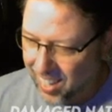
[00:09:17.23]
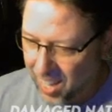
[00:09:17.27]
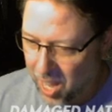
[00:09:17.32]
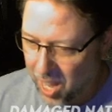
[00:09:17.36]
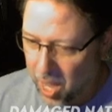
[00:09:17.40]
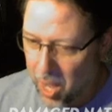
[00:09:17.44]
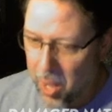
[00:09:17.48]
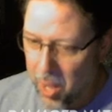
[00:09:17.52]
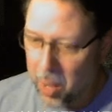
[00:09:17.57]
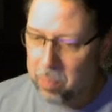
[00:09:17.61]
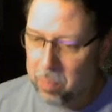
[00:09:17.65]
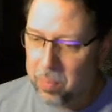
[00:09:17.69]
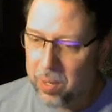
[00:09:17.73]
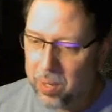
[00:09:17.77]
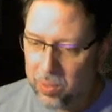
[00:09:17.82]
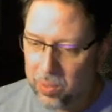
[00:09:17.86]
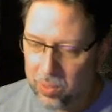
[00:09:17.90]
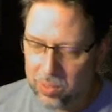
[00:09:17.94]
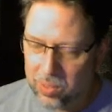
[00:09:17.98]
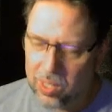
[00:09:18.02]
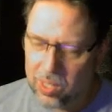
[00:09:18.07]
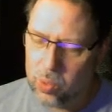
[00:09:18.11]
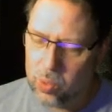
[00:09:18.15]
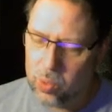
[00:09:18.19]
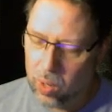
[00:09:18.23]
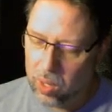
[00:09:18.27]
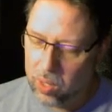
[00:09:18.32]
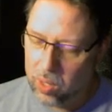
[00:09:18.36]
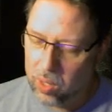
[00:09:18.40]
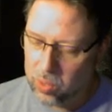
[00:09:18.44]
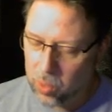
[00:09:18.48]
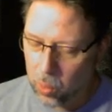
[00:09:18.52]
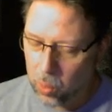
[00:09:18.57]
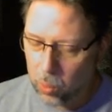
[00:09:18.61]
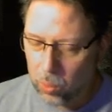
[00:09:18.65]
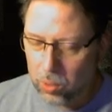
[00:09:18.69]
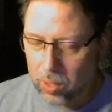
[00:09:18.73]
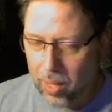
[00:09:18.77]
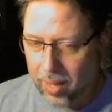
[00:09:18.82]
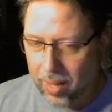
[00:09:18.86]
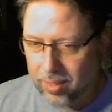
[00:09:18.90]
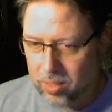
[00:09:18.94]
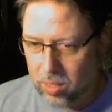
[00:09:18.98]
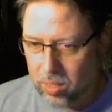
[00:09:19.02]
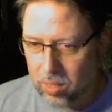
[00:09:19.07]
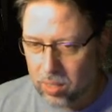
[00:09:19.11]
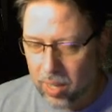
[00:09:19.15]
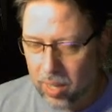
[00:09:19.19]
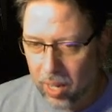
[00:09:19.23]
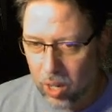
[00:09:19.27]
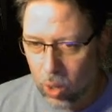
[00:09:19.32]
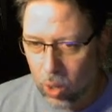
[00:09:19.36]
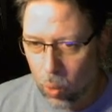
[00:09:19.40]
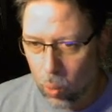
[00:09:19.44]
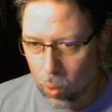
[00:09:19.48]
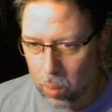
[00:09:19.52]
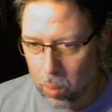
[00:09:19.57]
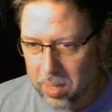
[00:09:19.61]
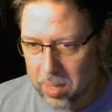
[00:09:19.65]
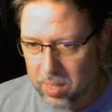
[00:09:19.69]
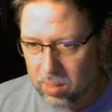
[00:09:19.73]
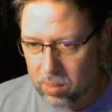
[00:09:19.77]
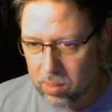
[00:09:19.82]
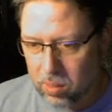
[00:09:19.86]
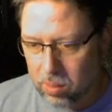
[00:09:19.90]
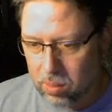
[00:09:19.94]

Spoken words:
but it's one of those old Logitech Orbits